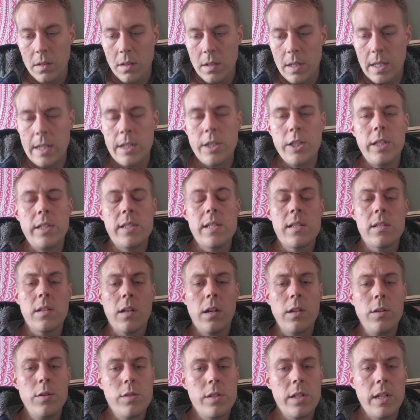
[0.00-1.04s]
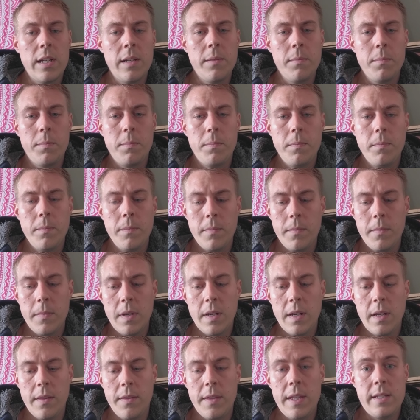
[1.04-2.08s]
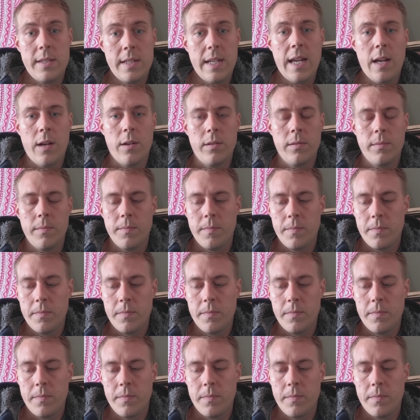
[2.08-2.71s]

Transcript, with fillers: and she says, Are you still in this town?